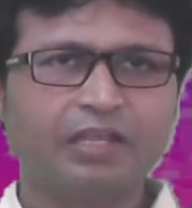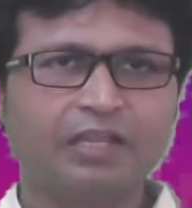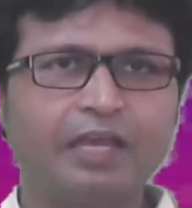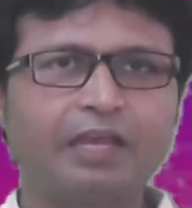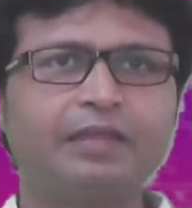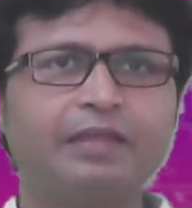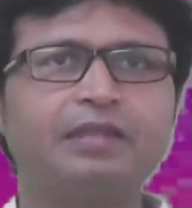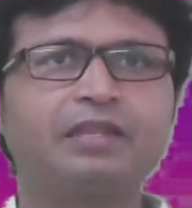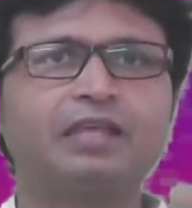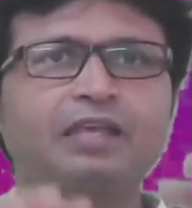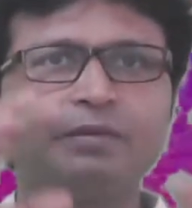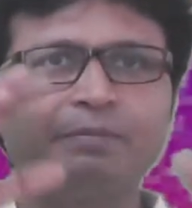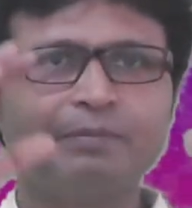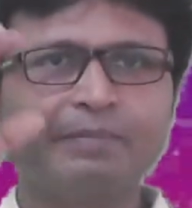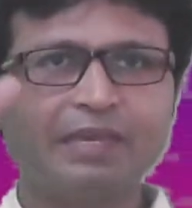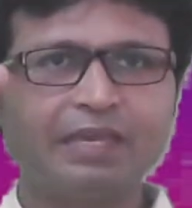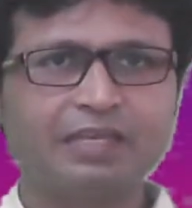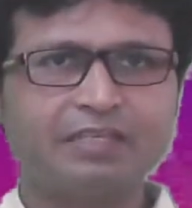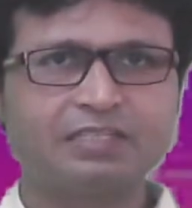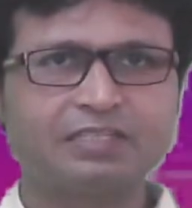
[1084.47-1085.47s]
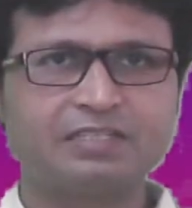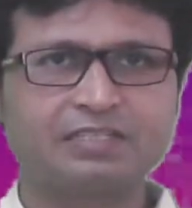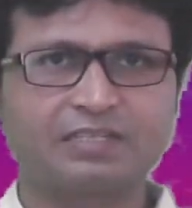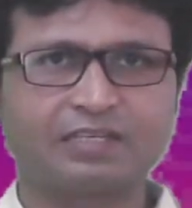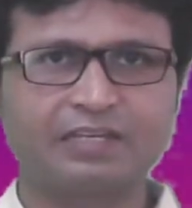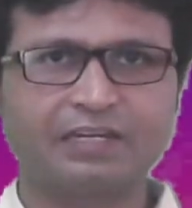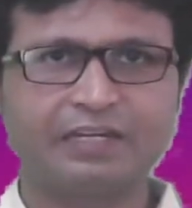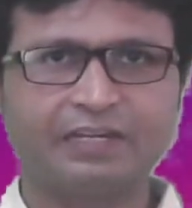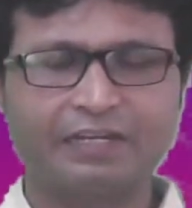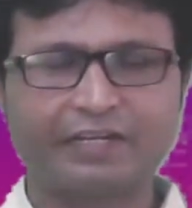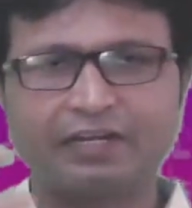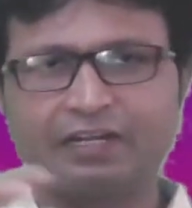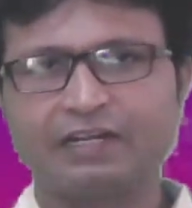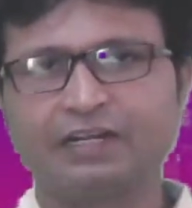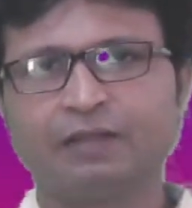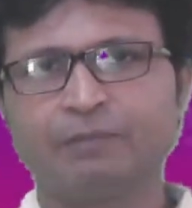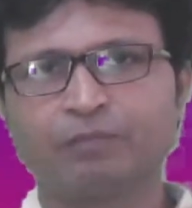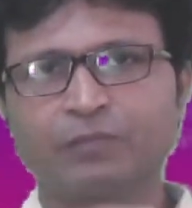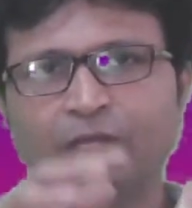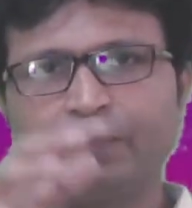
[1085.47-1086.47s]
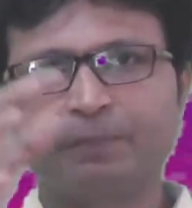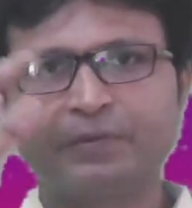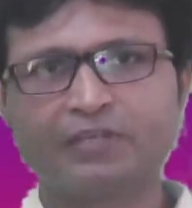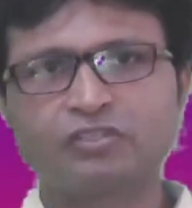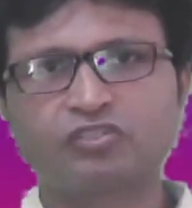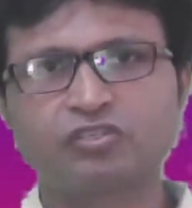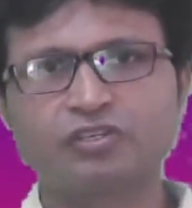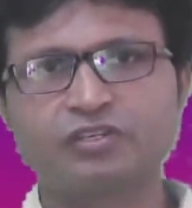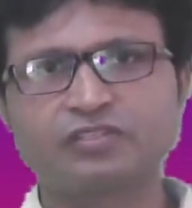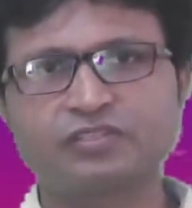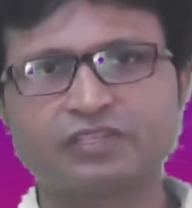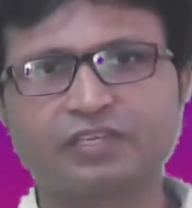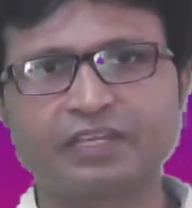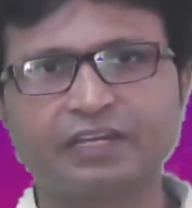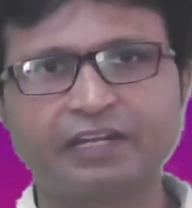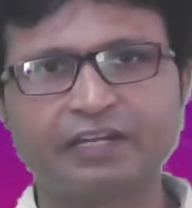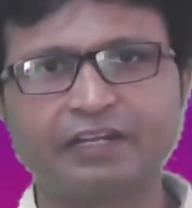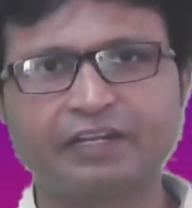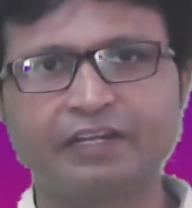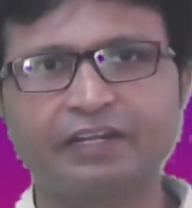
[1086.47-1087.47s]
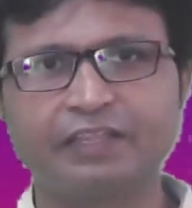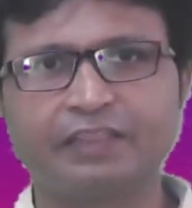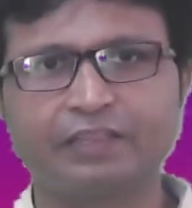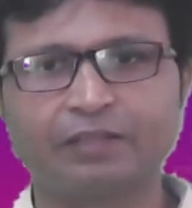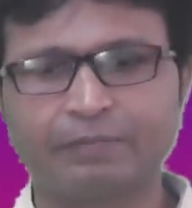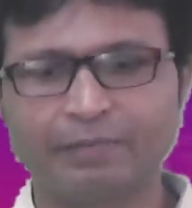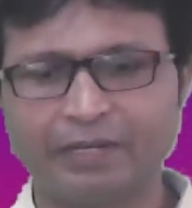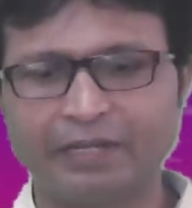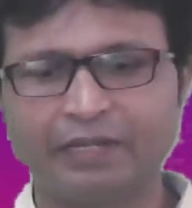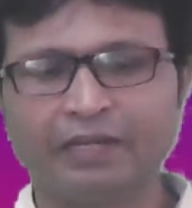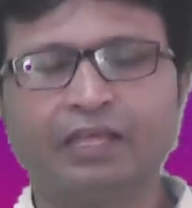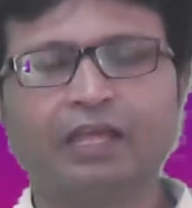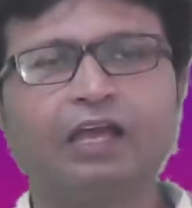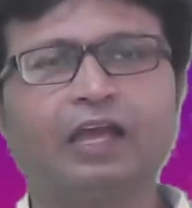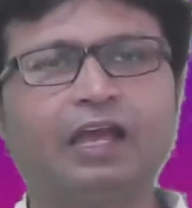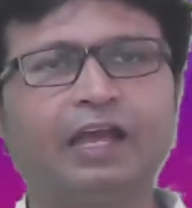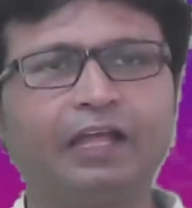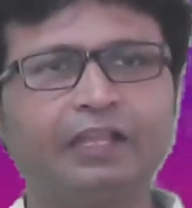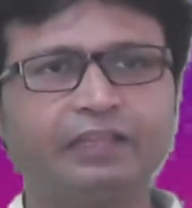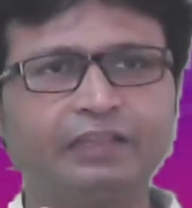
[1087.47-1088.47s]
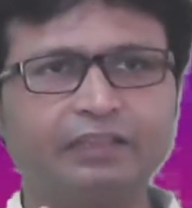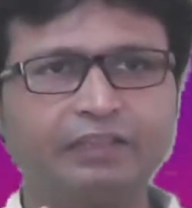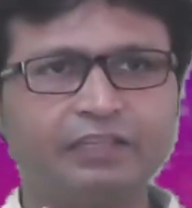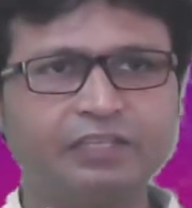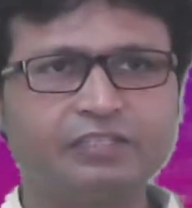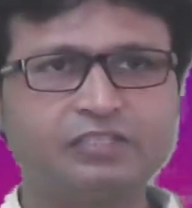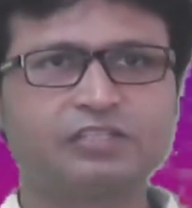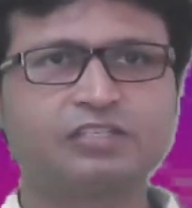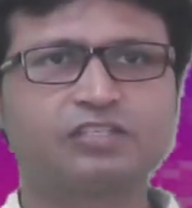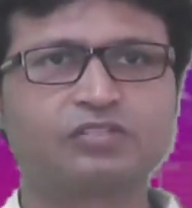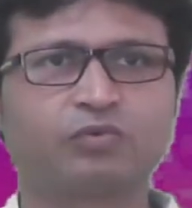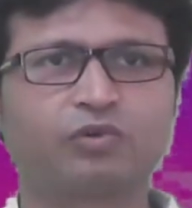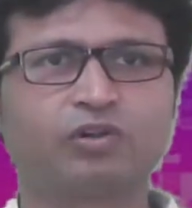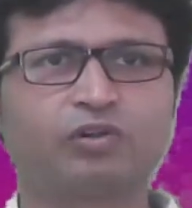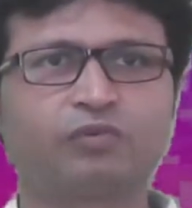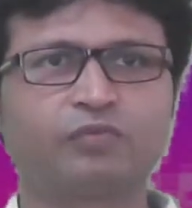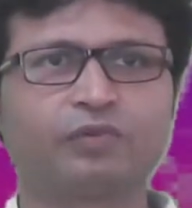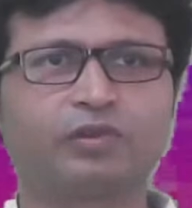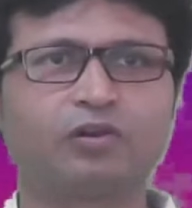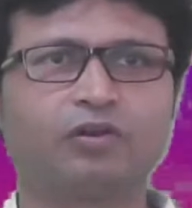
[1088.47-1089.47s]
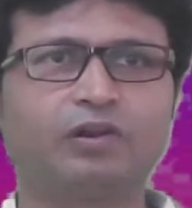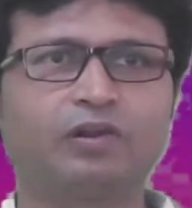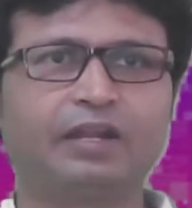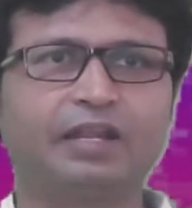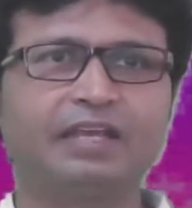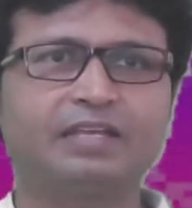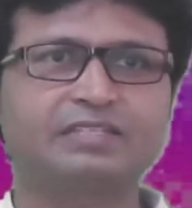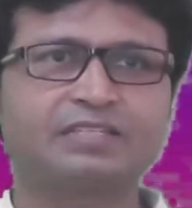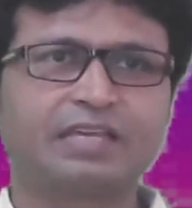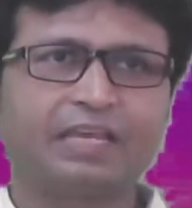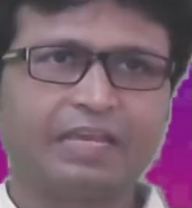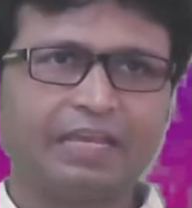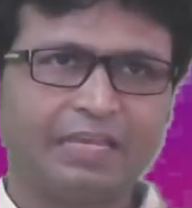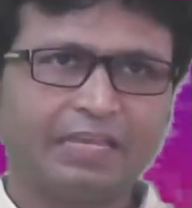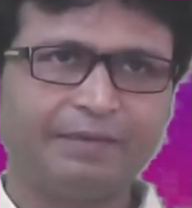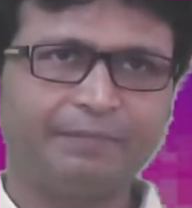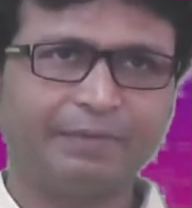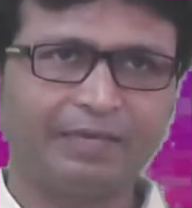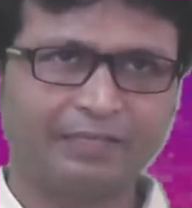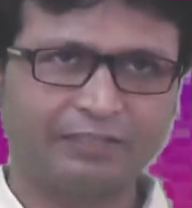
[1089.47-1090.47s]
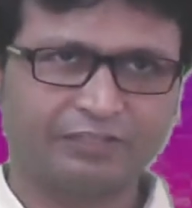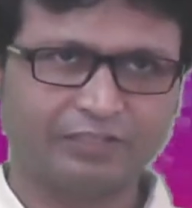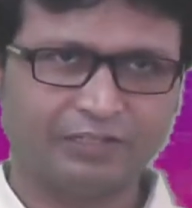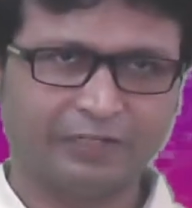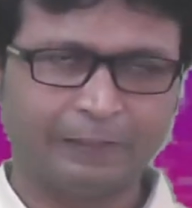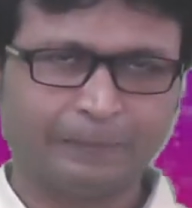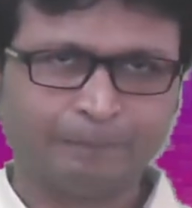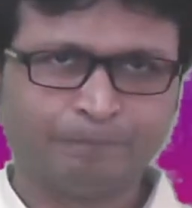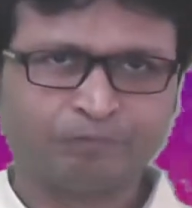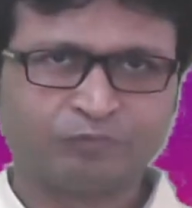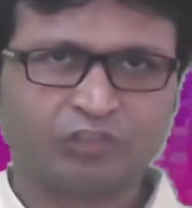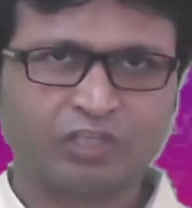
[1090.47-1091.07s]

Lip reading: an image is created, a picture is created in the mind, and this is what we called as imagery.